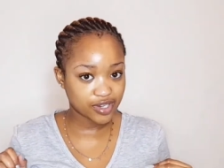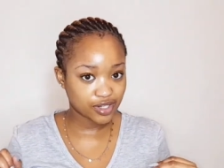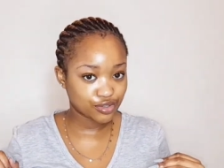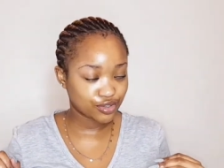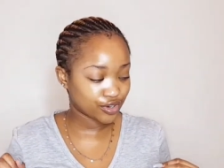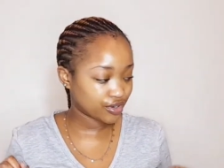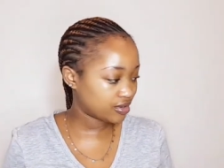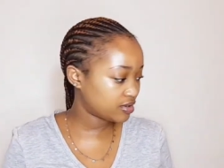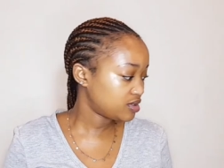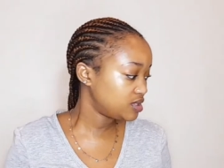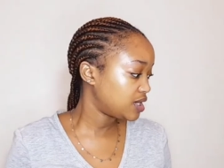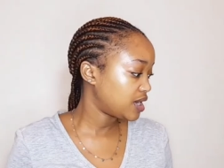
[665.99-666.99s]
little
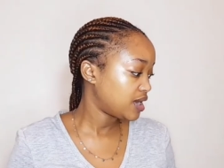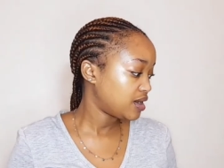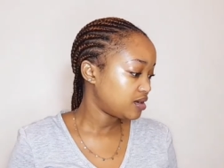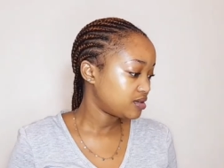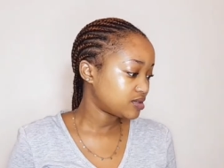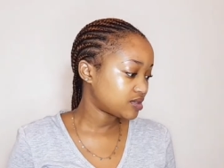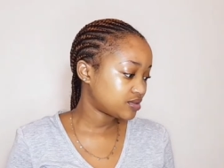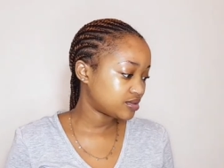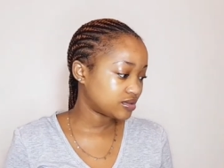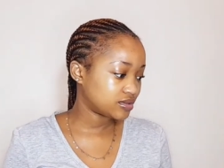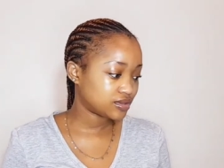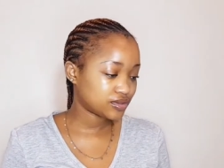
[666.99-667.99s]
girl
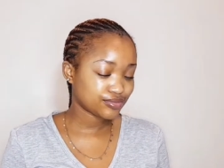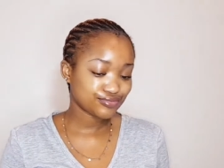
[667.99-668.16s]
to